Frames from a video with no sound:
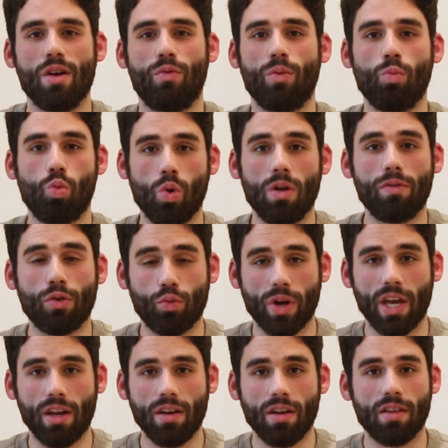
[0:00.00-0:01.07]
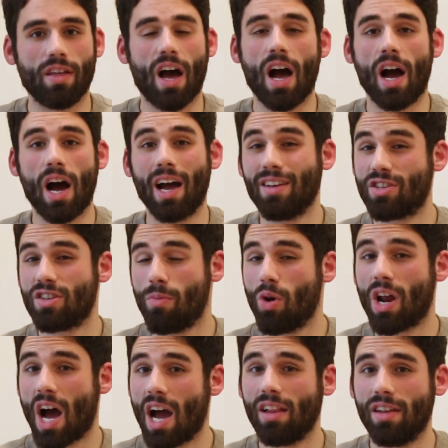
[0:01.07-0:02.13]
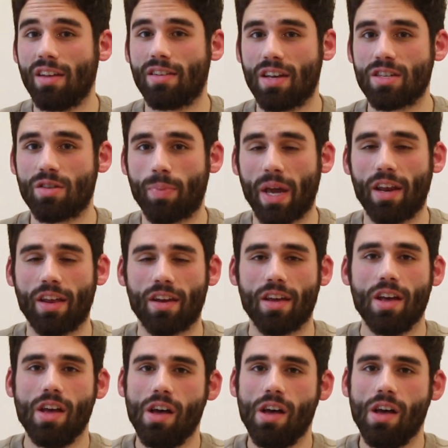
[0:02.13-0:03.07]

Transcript: from Wolverine, the somewhat highly anticipated